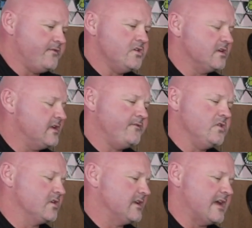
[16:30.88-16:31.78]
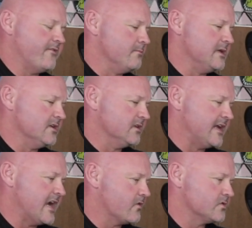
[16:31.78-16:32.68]
If you can have a meal an
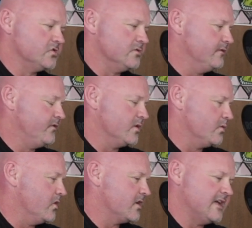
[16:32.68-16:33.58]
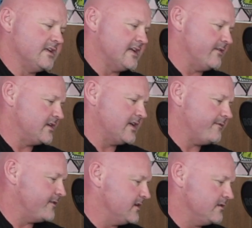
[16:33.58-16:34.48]
hour or two before your workout, you have your
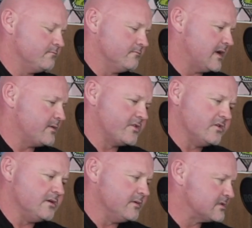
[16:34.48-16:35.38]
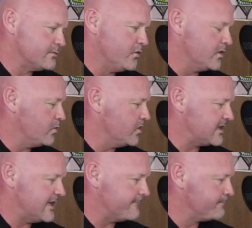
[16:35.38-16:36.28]
caffeine maybe 30 minutes before your
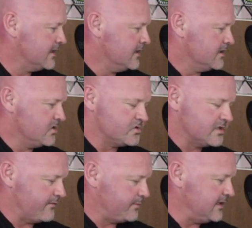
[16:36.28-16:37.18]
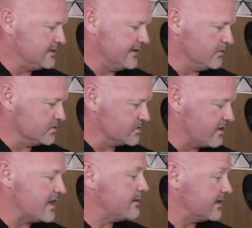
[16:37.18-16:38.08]
workout. You should have peak levels
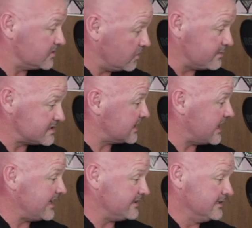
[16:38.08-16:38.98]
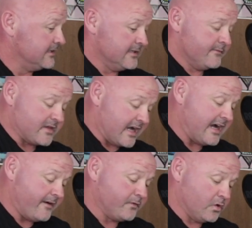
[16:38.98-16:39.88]
around about the time you start. The
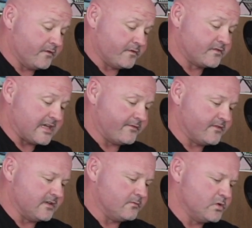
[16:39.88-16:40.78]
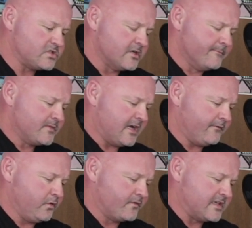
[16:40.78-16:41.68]
half-life of caffeine, which
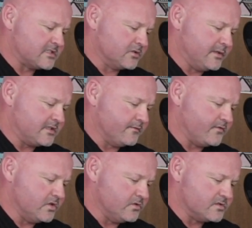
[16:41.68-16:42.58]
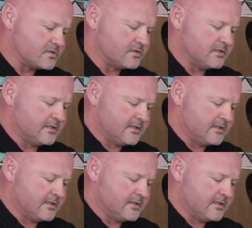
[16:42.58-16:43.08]
half-life gets a little bit confused.